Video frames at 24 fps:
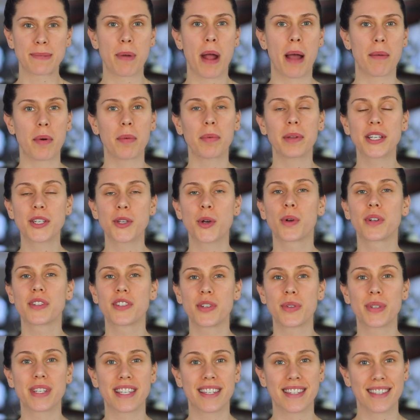probably told
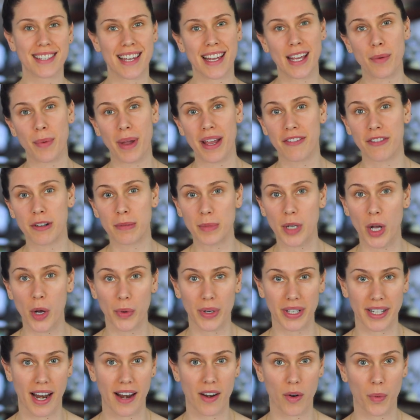you to stay away from
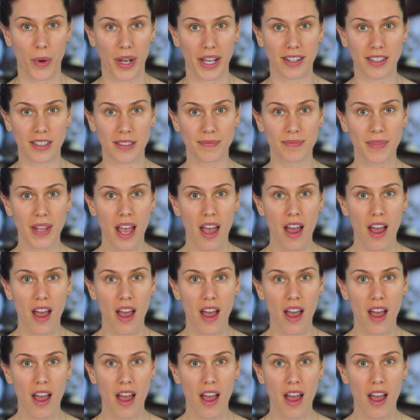coconut oil.